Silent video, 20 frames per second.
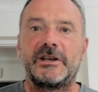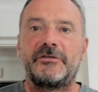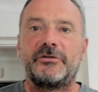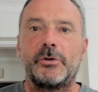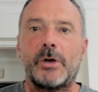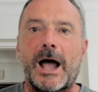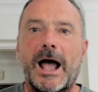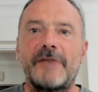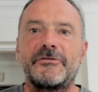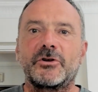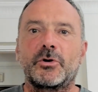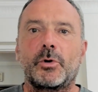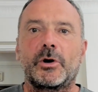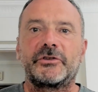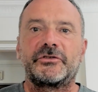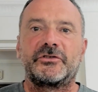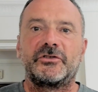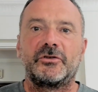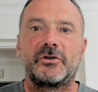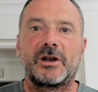If you have a
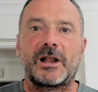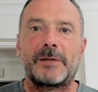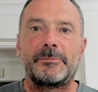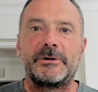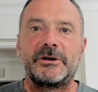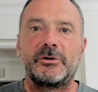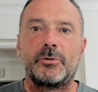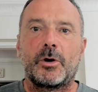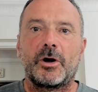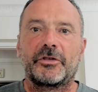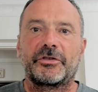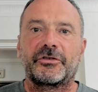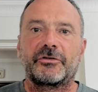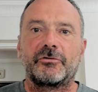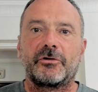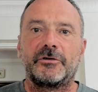question you'd like me to answer